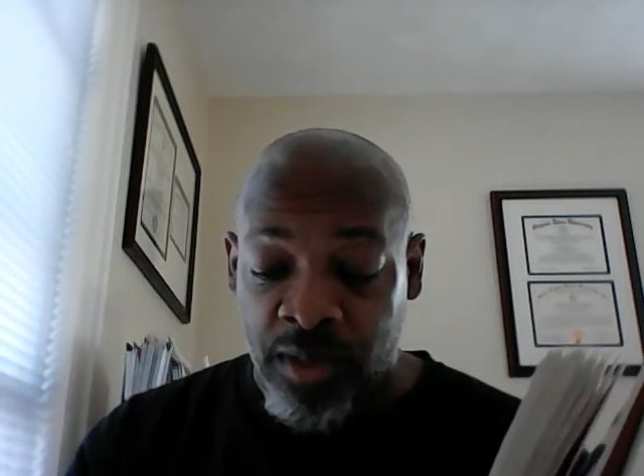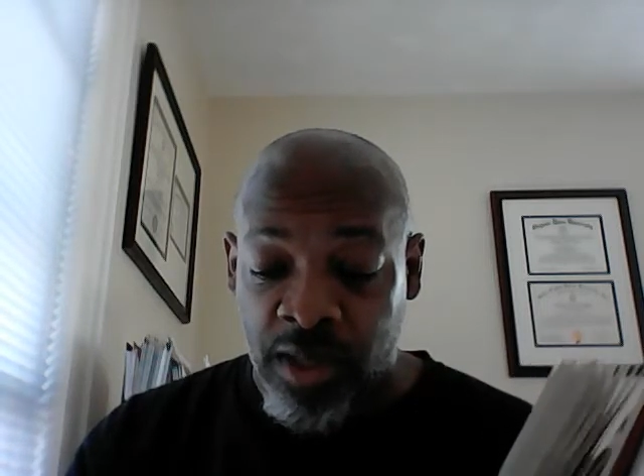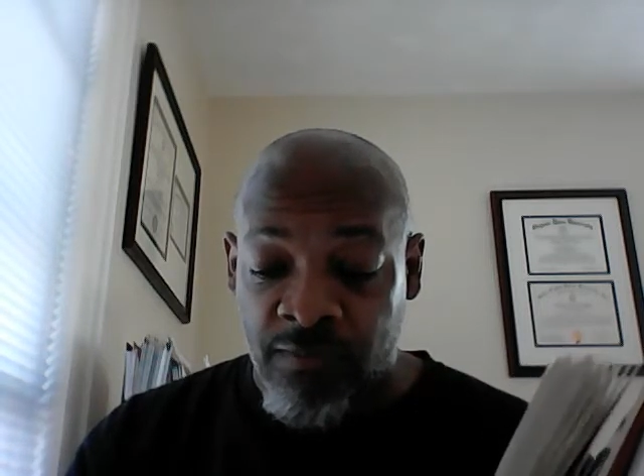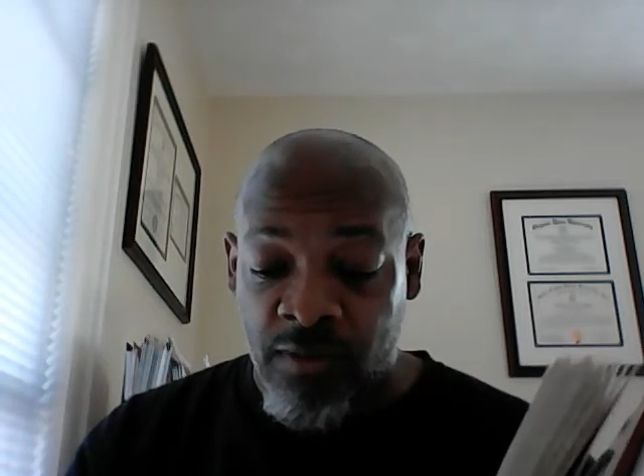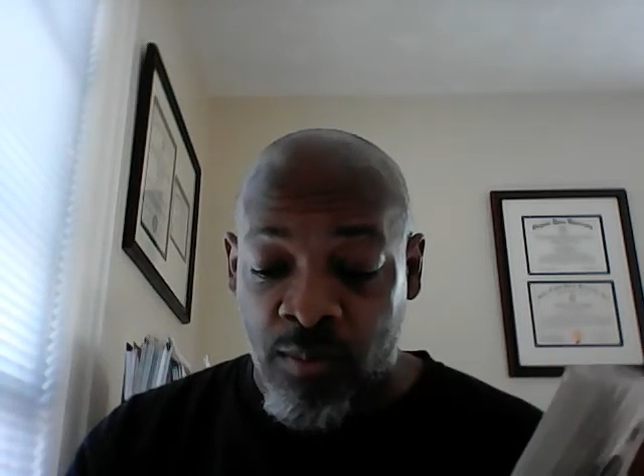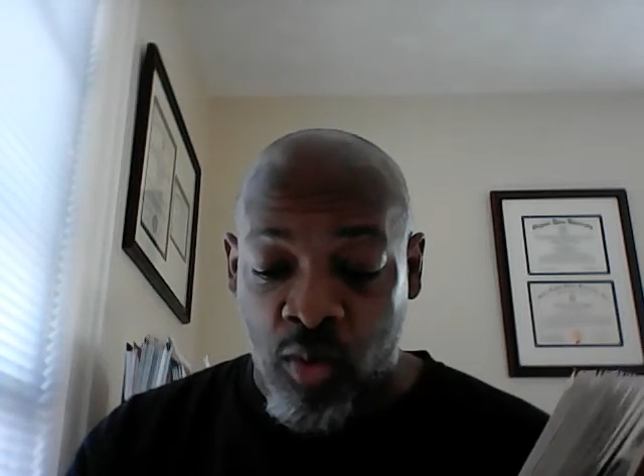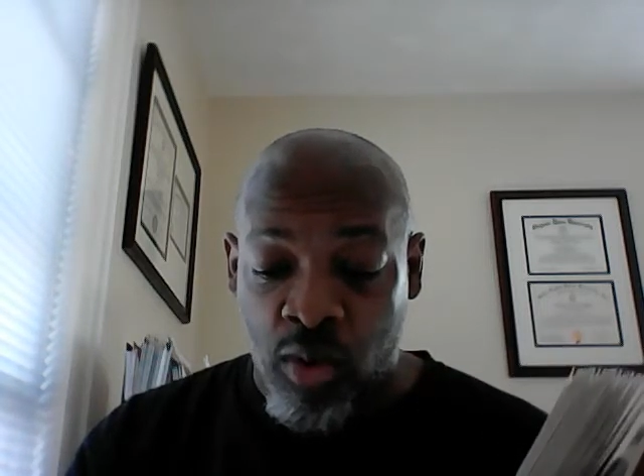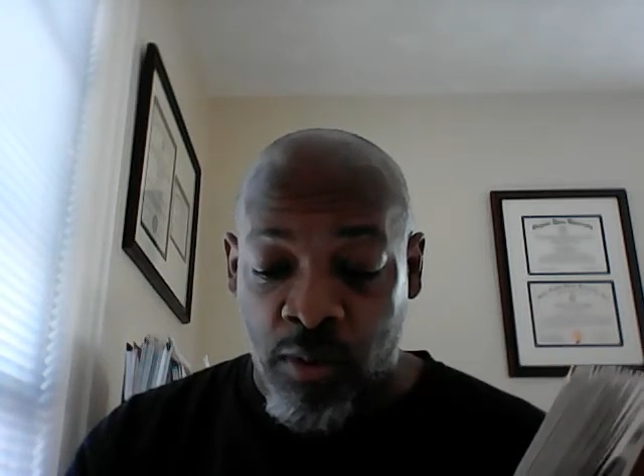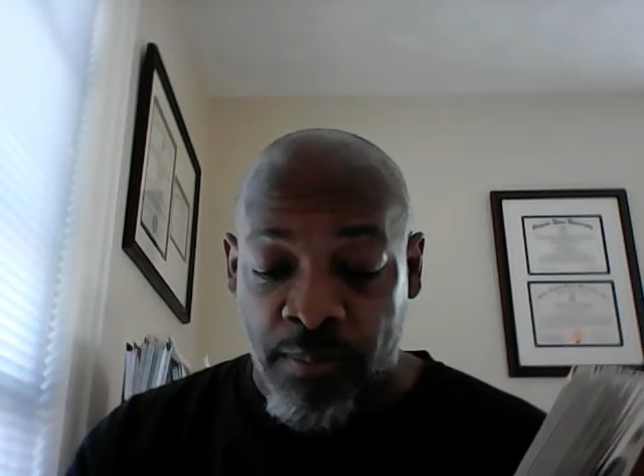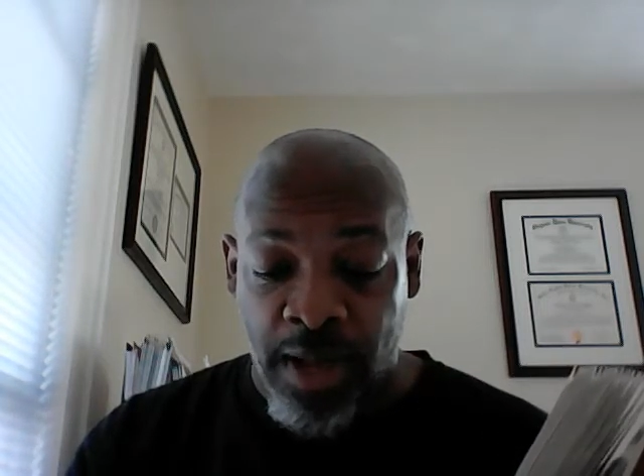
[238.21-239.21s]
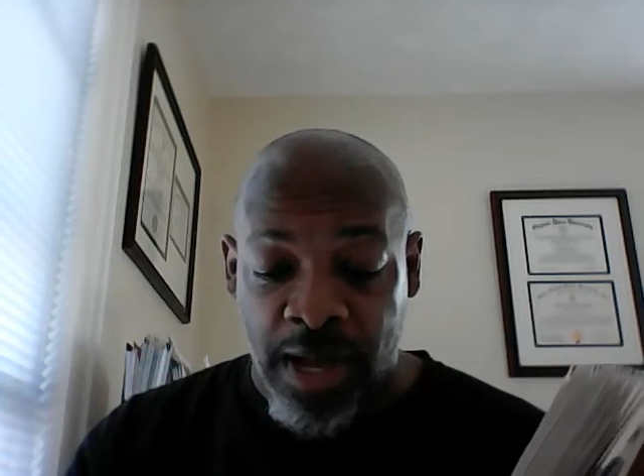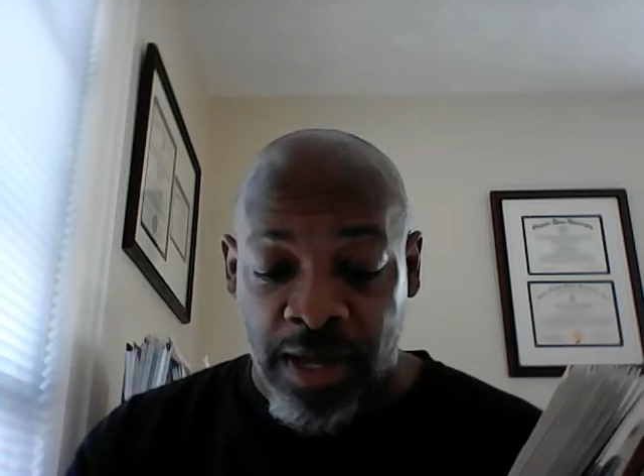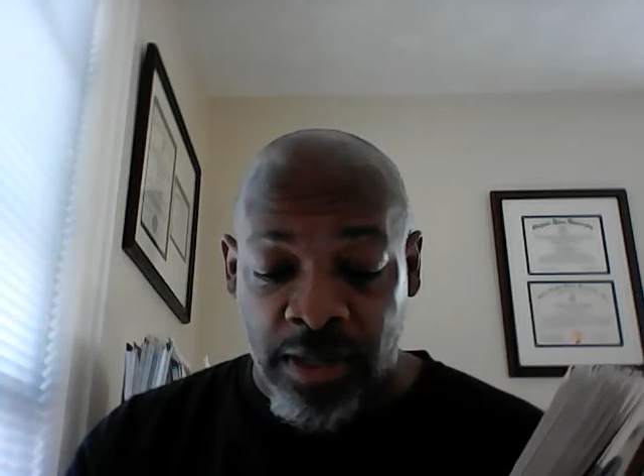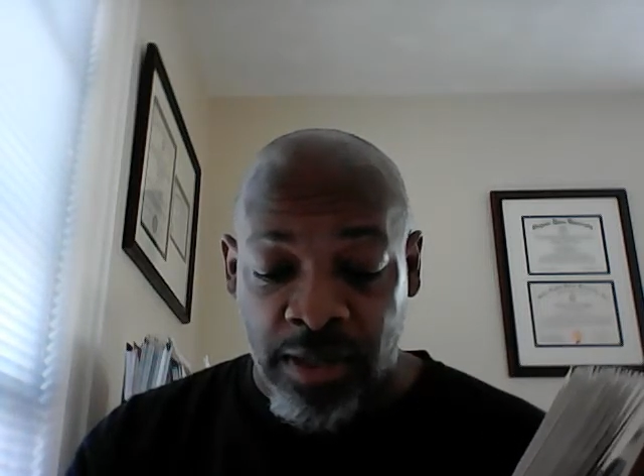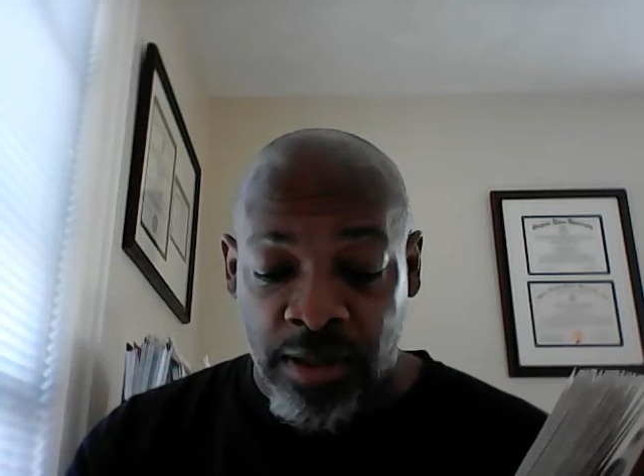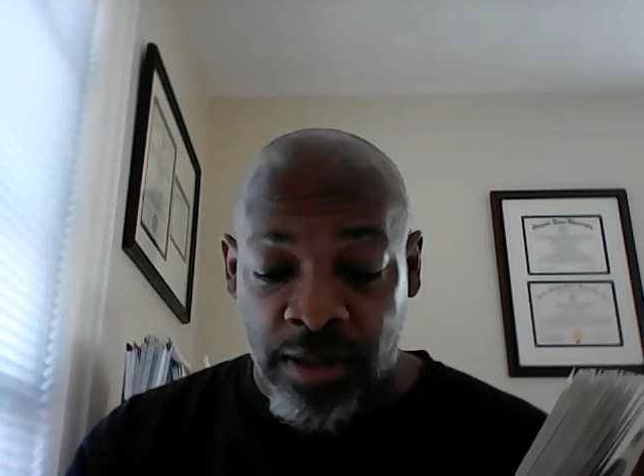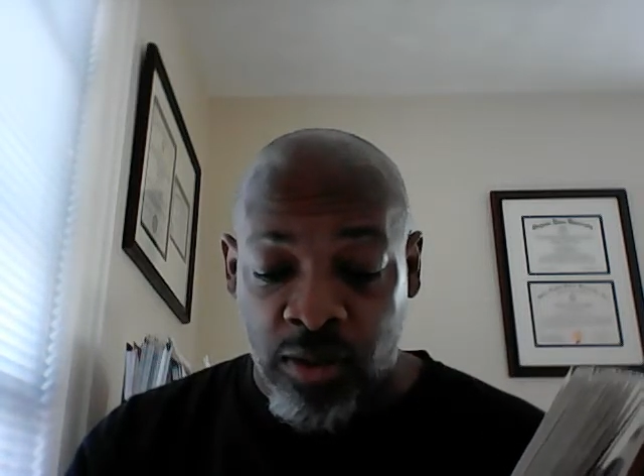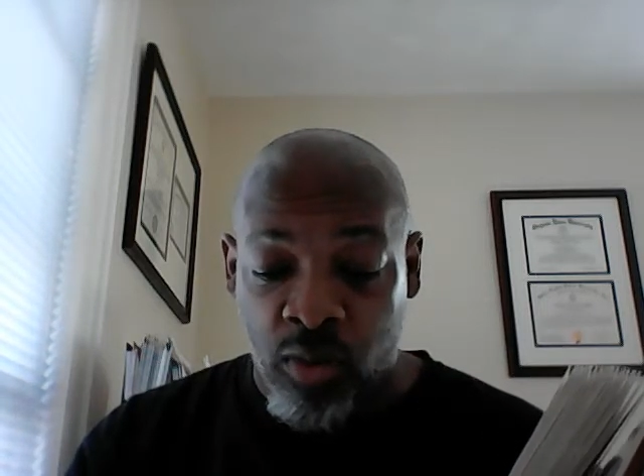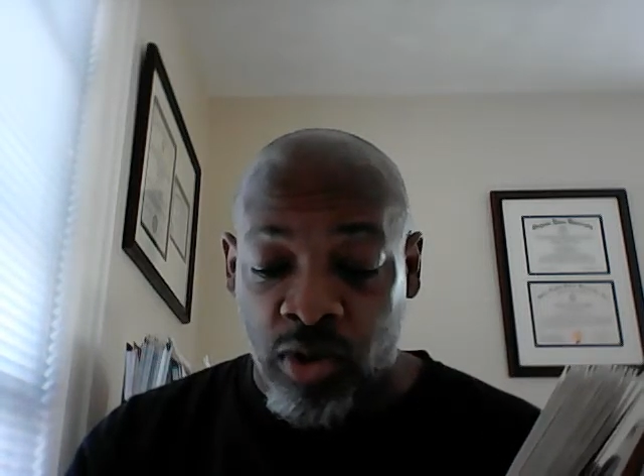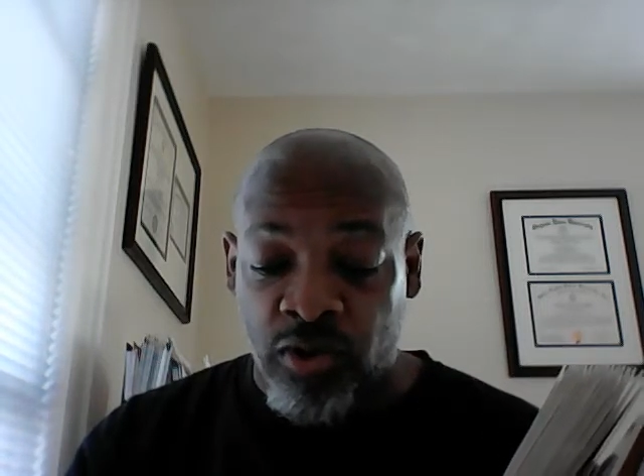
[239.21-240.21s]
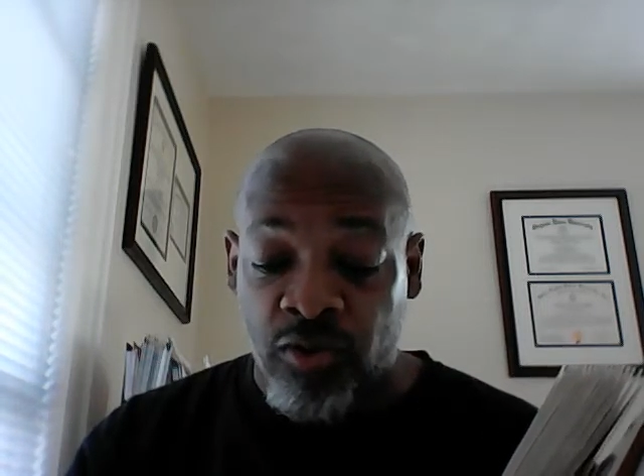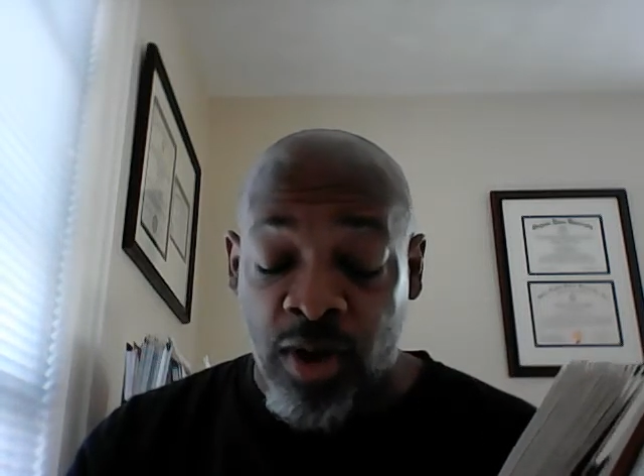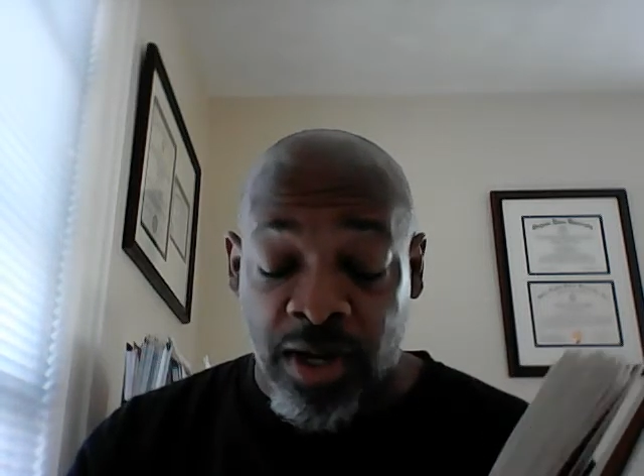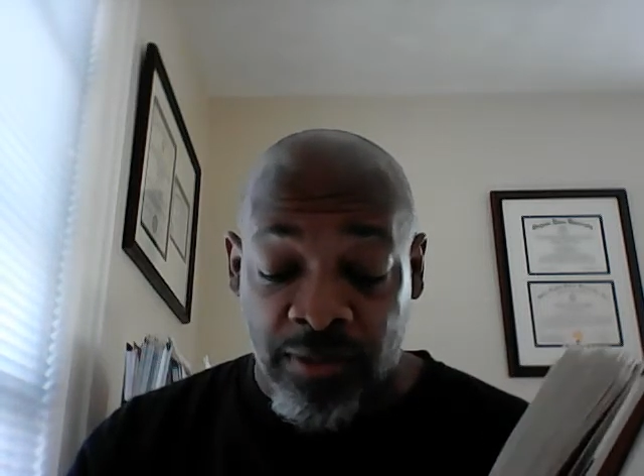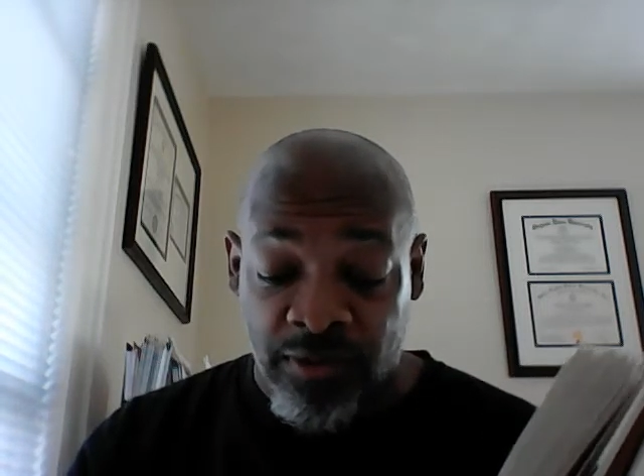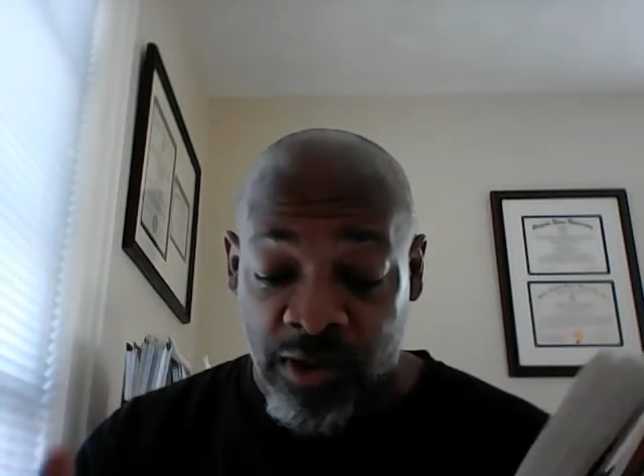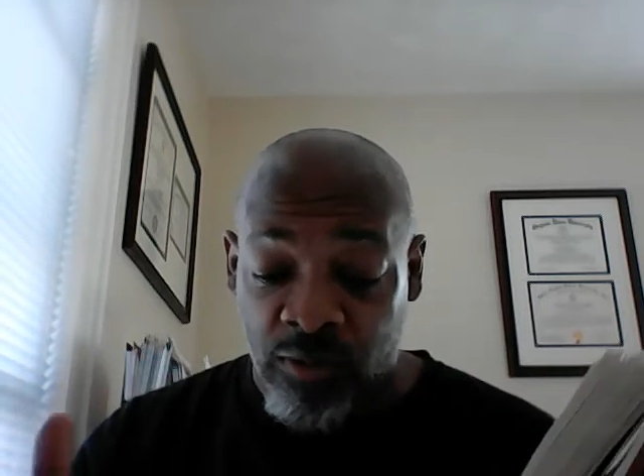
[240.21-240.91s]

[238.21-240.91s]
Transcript: even more by the